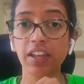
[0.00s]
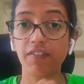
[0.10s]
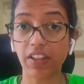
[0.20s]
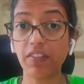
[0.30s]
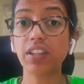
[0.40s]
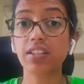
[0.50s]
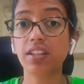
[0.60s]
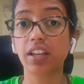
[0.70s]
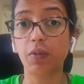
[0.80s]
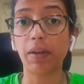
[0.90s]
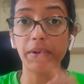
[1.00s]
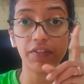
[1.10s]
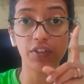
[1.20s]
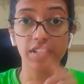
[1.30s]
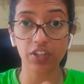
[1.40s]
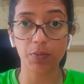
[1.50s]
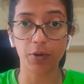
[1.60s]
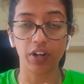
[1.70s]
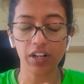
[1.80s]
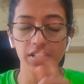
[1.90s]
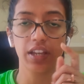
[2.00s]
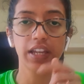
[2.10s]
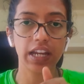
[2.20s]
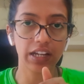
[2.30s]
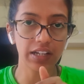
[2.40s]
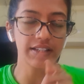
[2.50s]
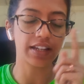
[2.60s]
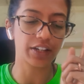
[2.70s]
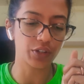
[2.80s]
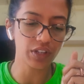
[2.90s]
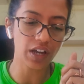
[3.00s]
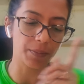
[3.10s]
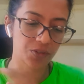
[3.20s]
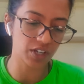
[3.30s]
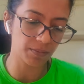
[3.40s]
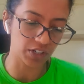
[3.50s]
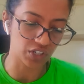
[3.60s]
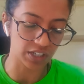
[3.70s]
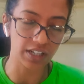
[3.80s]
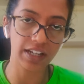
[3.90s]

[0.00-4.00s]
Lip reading: whenever there is a requirement for such products, it will send it to the upstream machine.